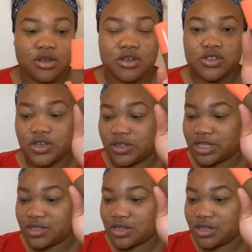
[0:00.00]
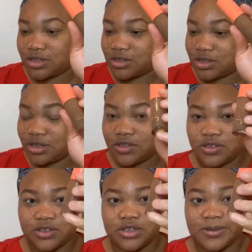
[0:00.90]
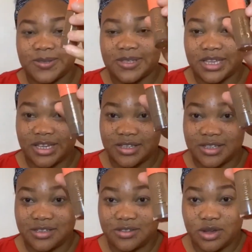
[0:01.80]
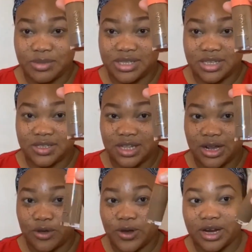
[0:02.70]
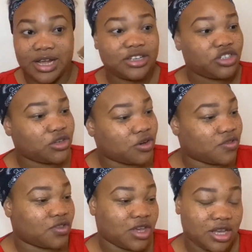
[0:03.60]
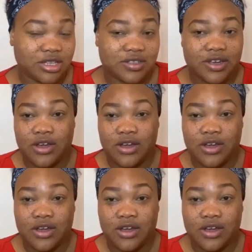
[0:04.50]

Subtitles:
So this is the number 6 that I got, and I actually got this